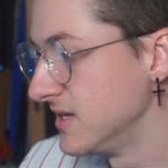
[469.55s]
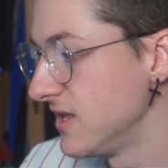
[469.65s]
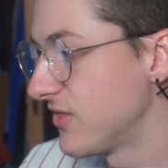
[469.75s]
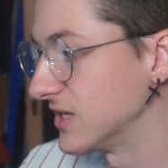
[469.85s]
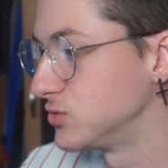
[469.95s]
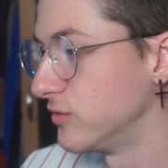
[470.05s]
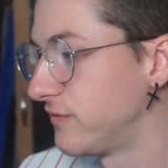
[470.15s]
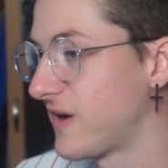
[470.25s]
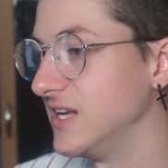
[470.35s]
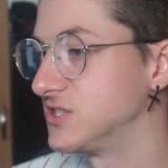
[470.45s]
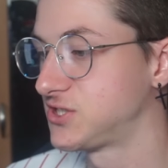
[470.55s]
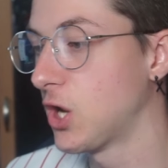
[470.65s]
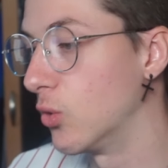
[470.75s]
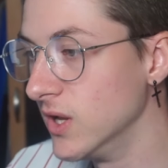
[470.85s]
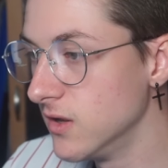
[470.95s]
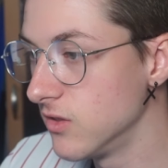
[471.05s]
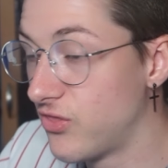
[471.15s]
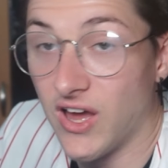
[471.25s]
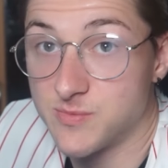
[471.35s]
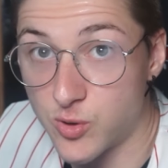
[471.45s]
That's all fine. So that
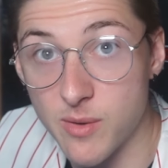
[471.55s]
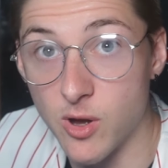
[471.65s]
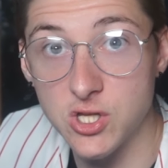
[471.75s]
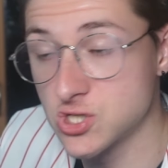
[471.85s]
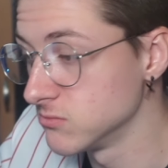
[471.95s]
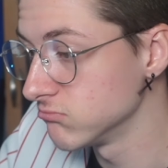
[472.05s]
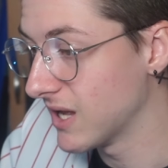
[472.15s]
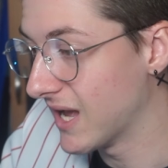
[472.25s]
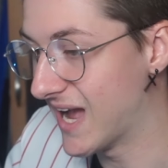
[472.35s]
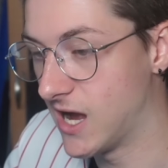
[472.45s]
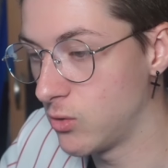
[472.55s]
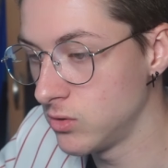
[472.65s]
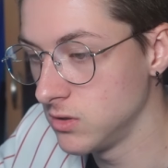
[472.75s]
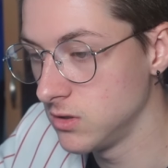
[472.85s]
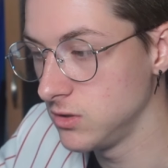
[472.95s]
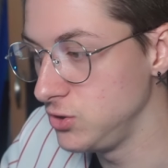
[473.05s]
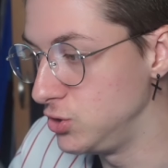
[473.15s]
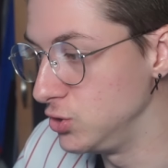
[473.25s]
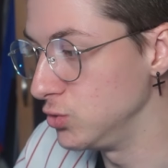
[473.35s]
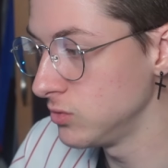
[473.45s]
is pretty much how
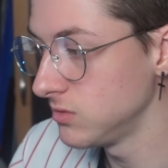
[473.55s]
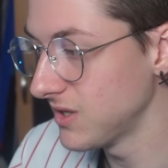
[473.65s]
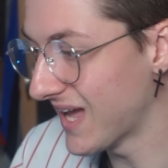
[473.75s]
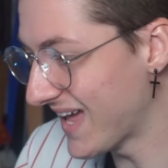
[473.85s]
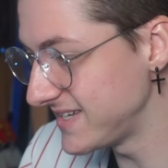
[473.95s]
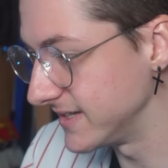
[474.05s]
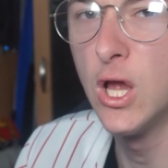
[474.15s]
you add it.